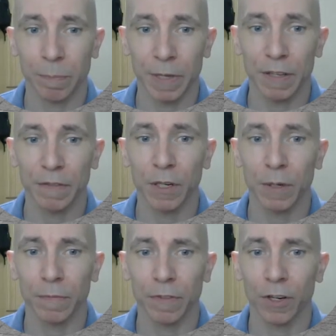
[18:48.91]
be
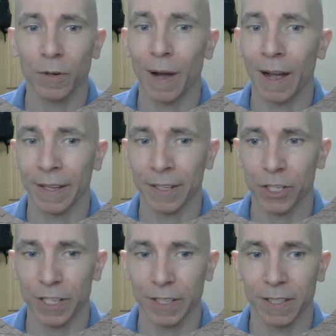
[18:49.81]
verb, verb, ing.